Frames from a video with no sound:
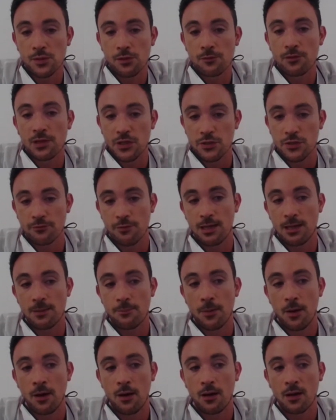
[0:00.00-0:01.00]
of the Israeli
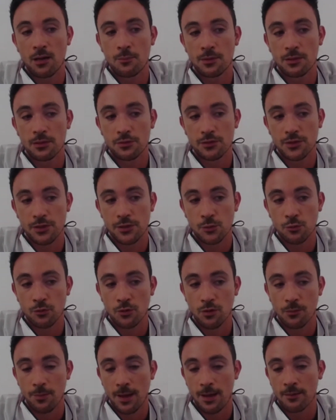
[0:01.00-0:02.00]
Parliament to talk
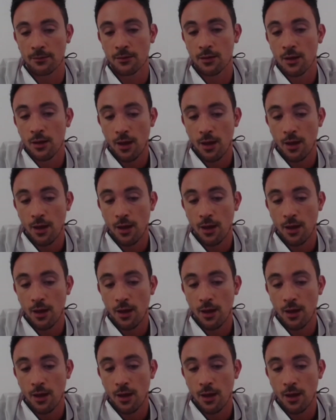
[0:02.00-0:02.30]
about